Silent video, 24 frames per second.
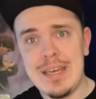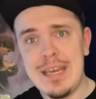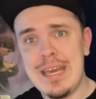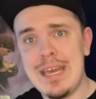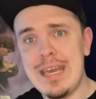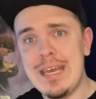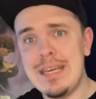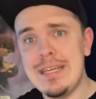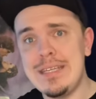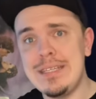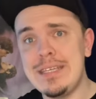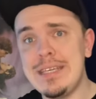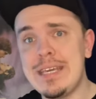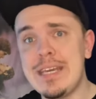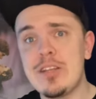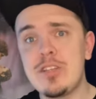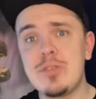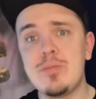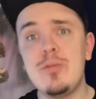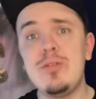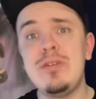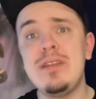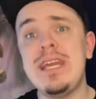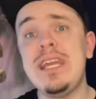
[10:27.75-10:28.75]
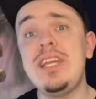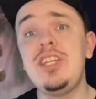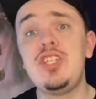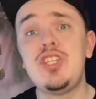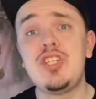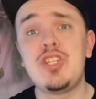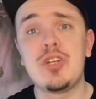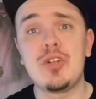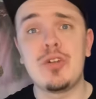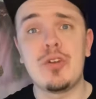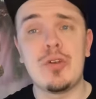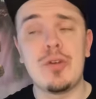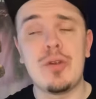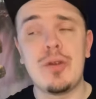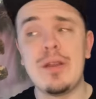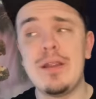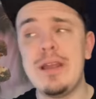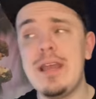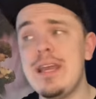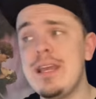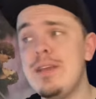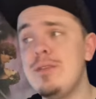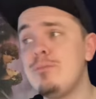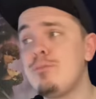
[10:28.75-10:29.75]
and he cares about nature
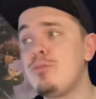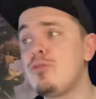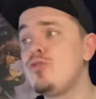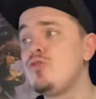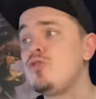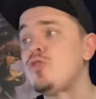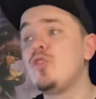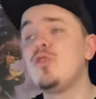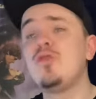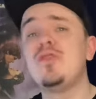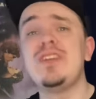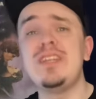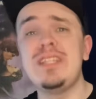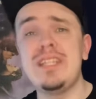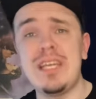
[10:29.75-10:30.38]
and preserving